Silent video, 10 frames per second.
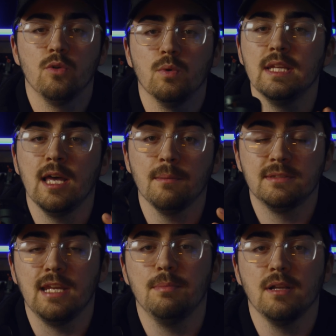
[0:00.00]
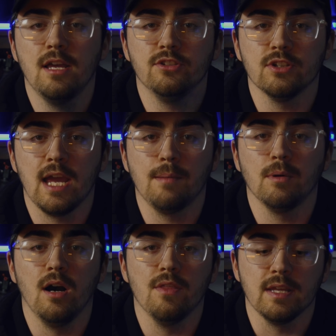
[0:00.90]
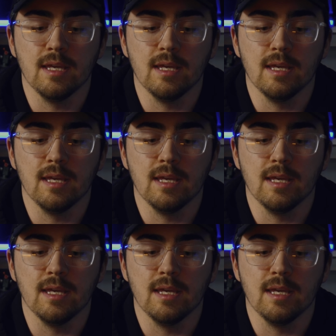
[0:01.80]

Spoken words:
really helps stabilize your camera on the